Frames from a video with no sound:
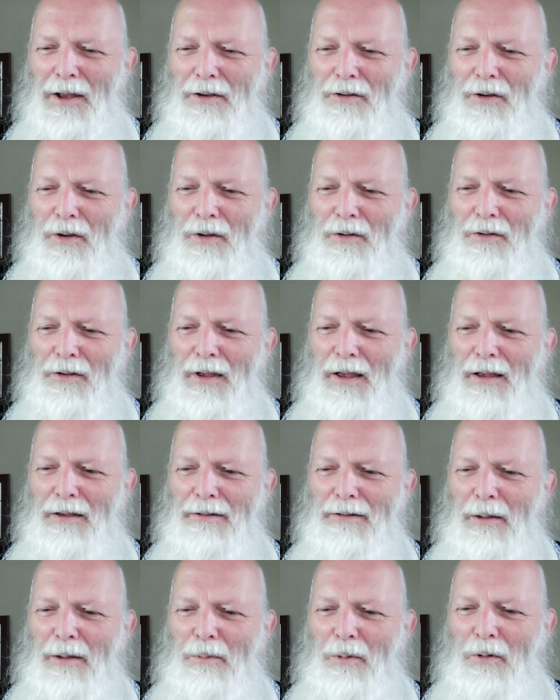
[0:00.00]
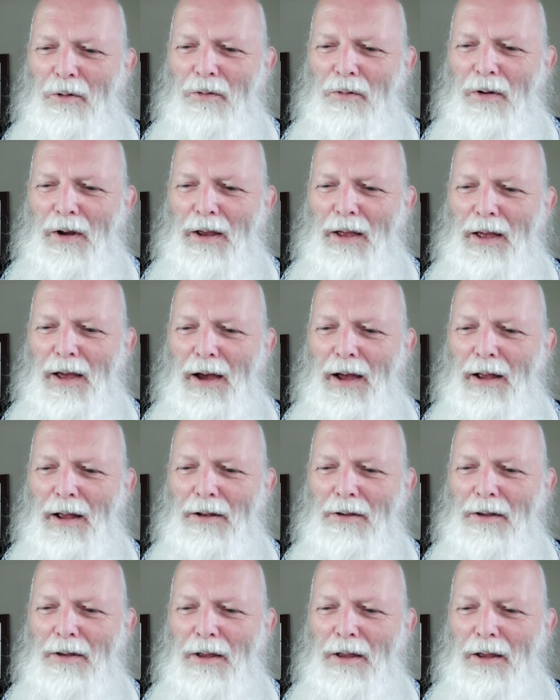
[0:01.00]
Joan says I'm always very
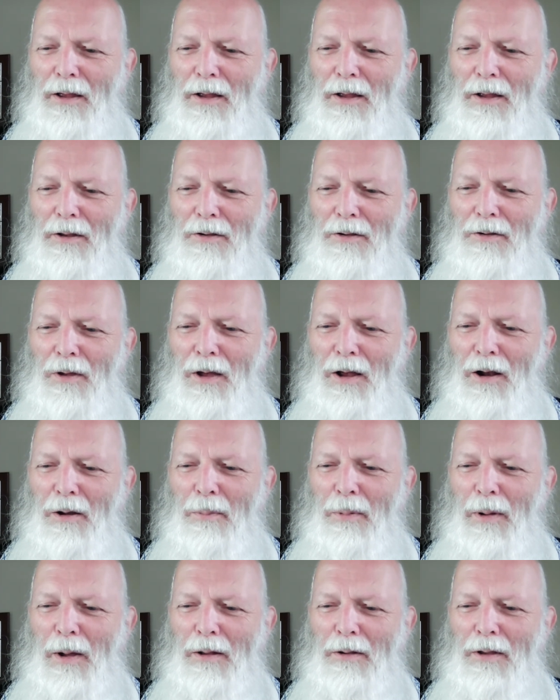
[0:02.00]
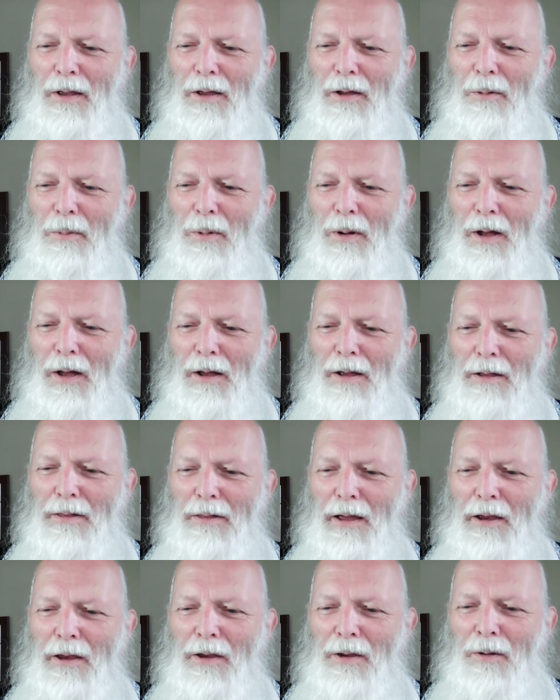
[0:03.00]
kind to her about her work.
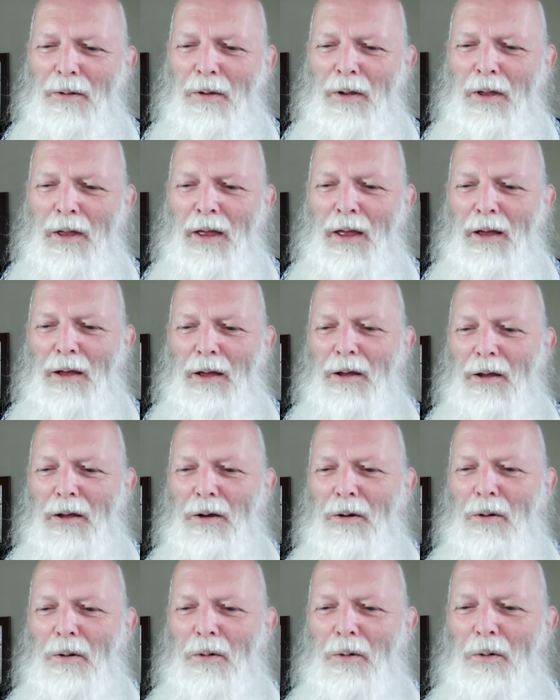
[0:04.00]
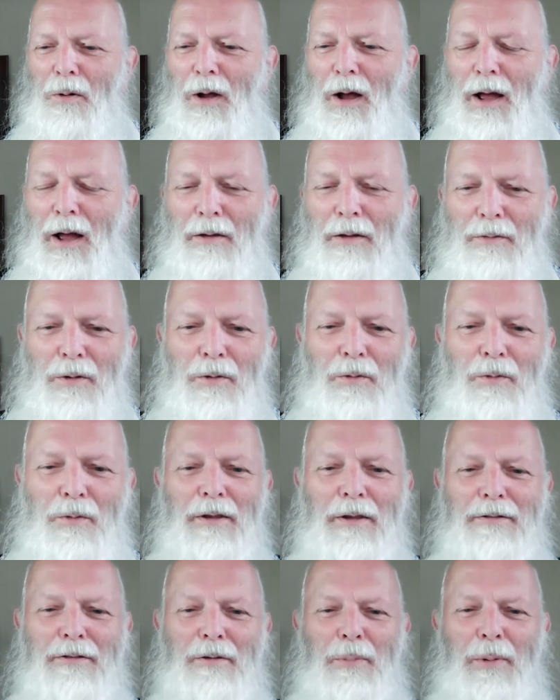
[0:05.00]
Thank you. Oh, I have good
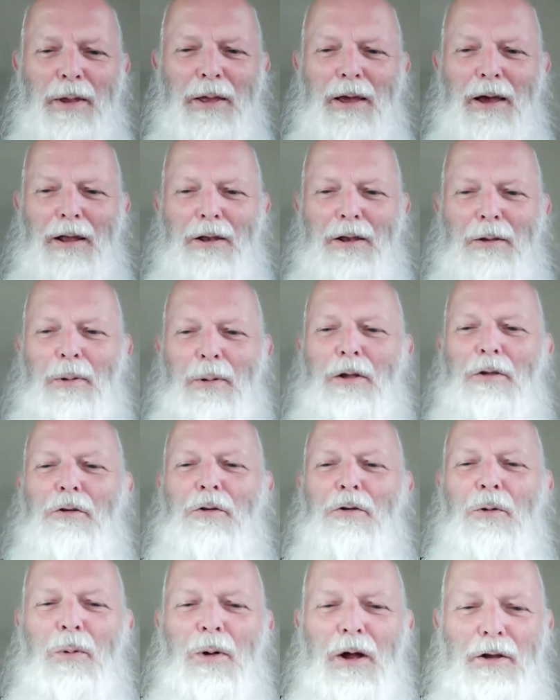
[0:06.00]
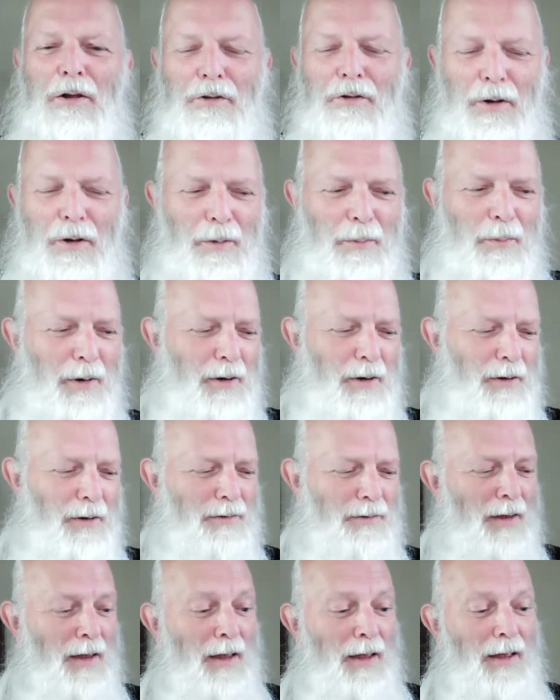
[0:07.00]
reason to be kind about your work, Joan,
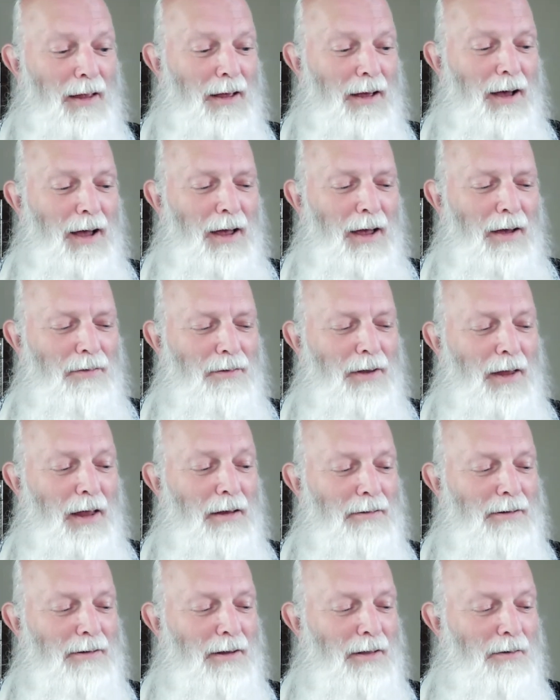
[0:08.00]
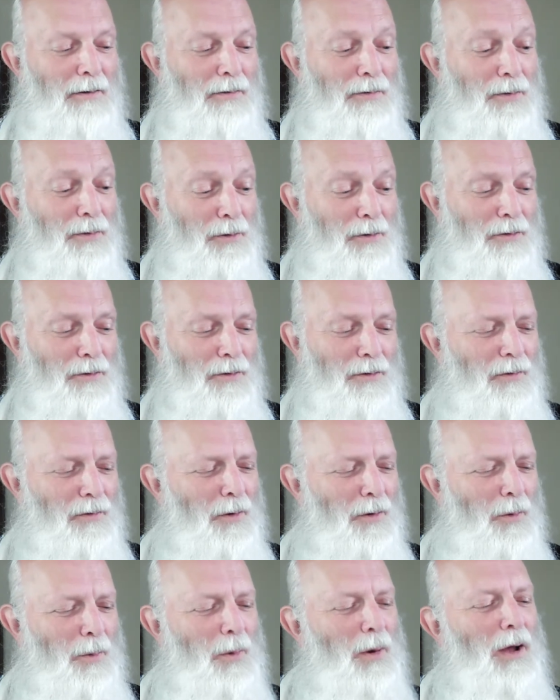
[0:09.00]
because I have tasted the fruits of
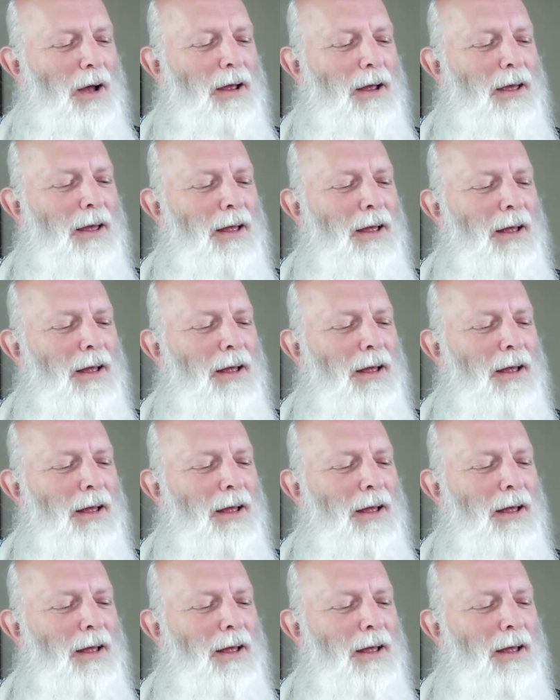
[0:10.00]
your work